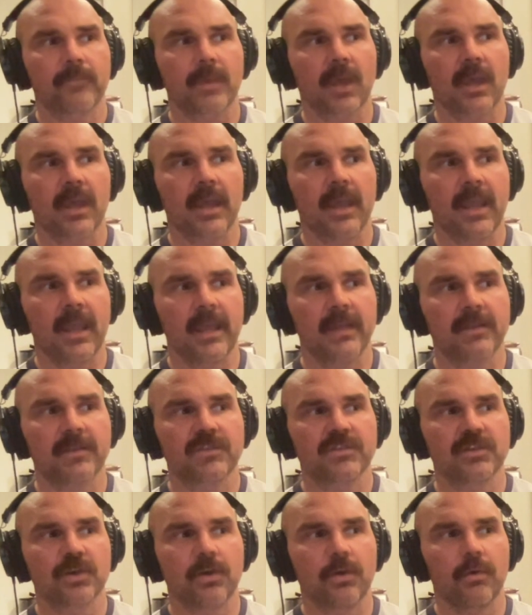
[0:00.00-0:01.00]
And
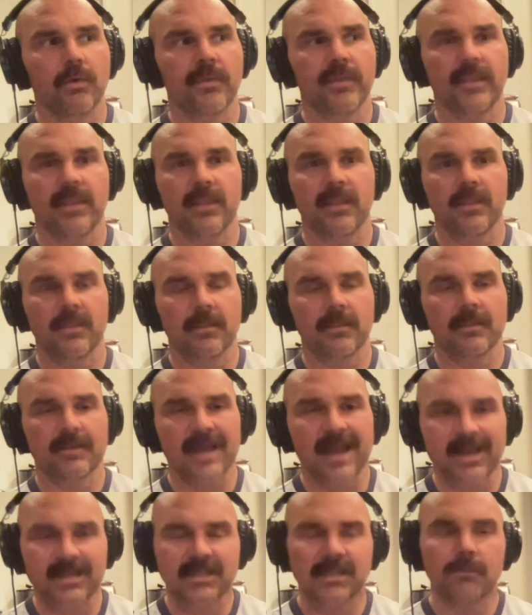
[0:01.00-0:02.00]
so
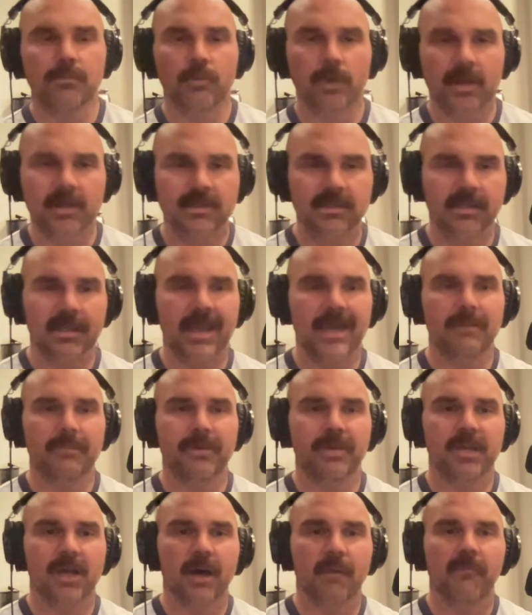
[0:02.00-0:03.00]
tag team wrestling had
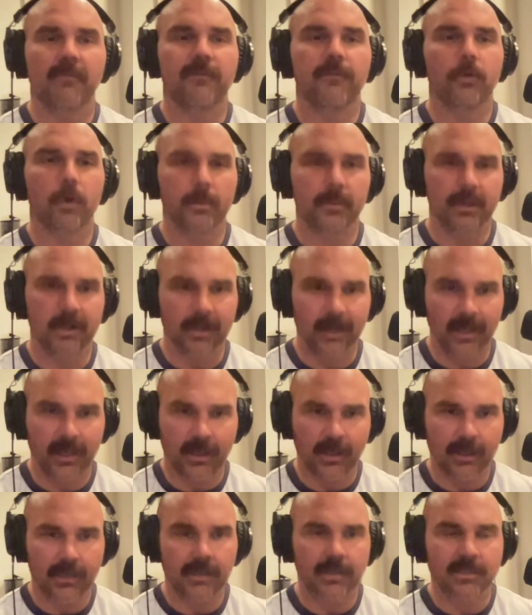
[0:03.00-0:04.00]
become
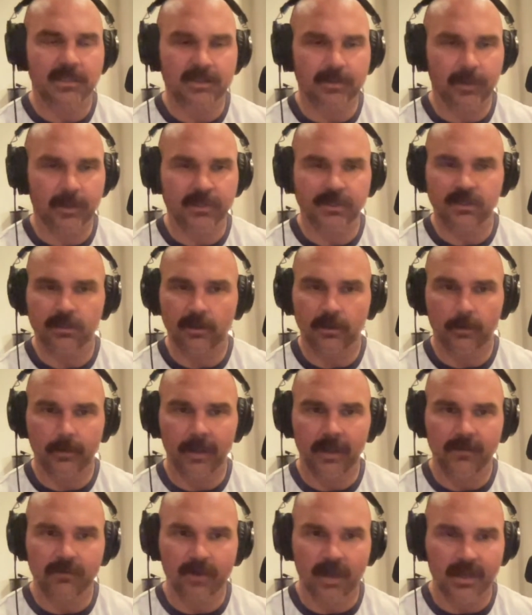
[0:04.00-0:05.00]
formulaic, especially on the
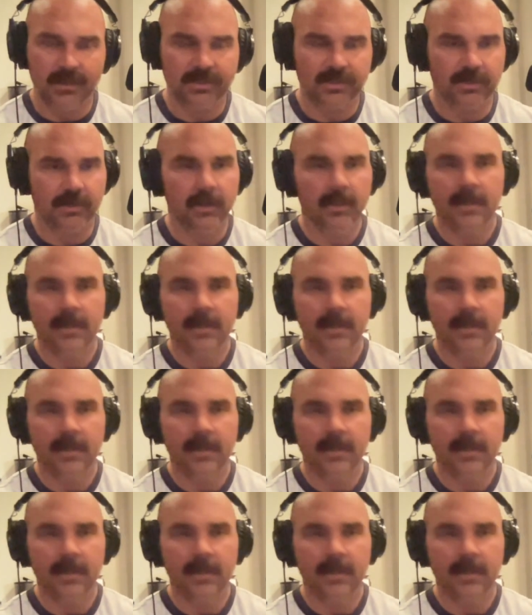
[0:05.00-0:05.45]
main roster.